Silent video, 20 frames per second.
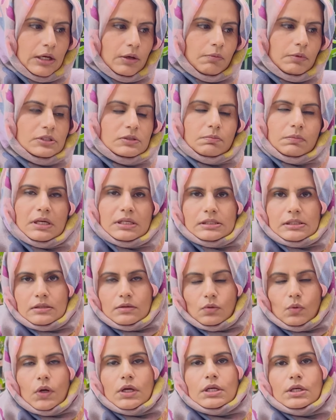which makes
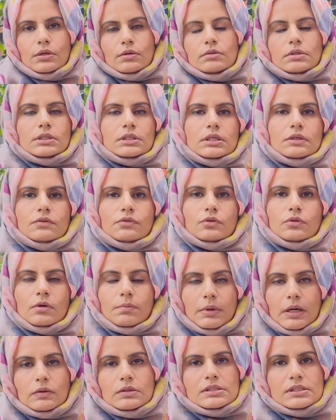it quite lucrative to
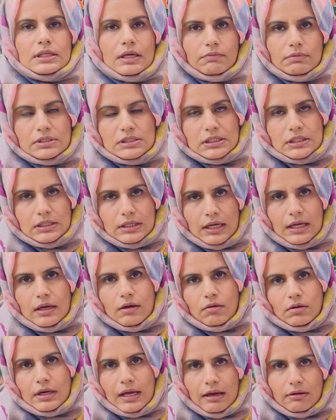about 70k
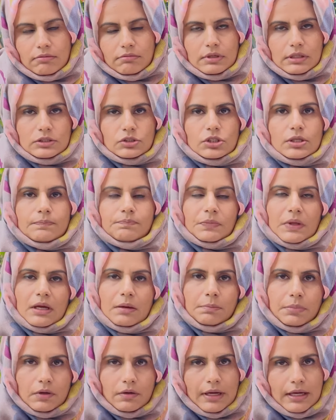on average
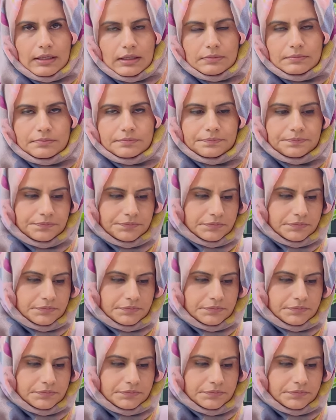per annum.